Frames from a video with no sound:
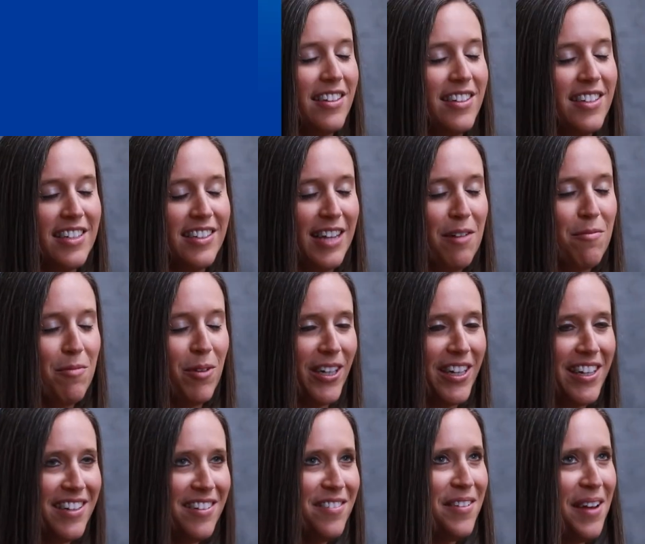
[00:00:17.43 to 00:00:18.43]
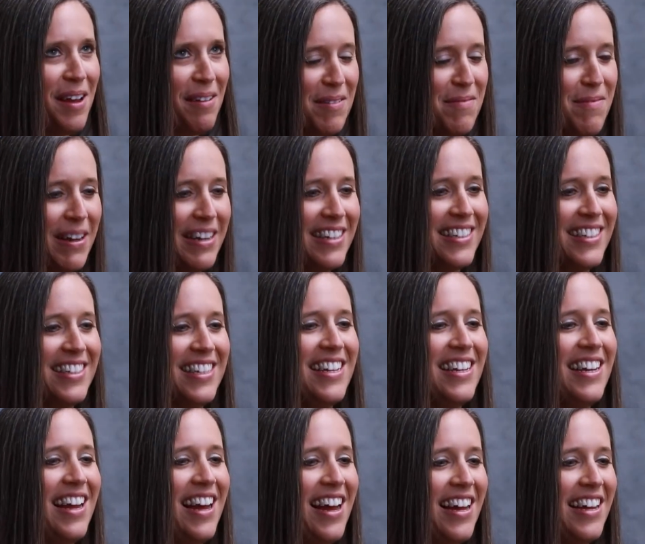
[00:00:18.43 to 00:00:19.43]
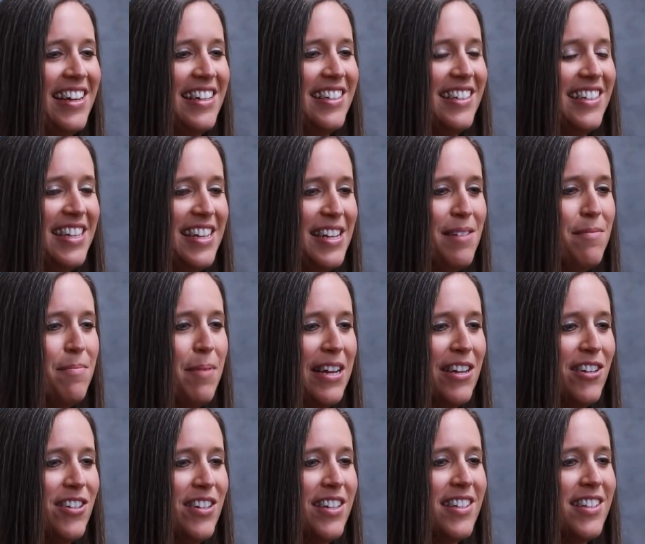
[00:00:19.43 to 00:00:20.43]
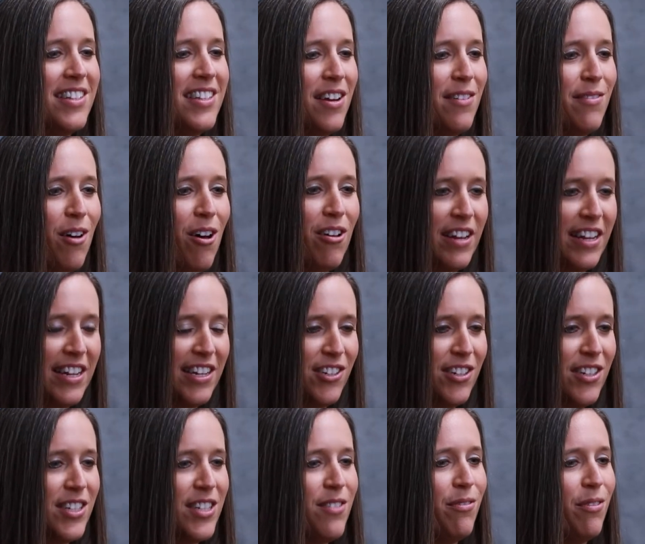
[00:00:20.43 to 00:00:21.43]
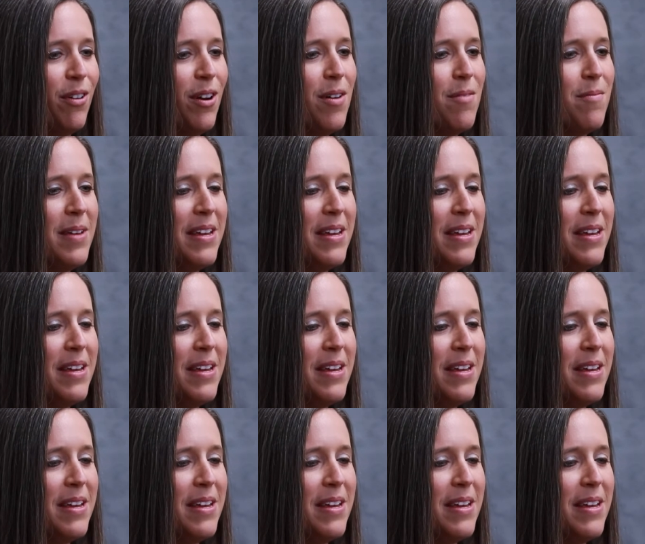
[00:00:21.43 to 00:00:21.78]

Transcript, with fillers: Since I work in family medicine, I see patients of all ages from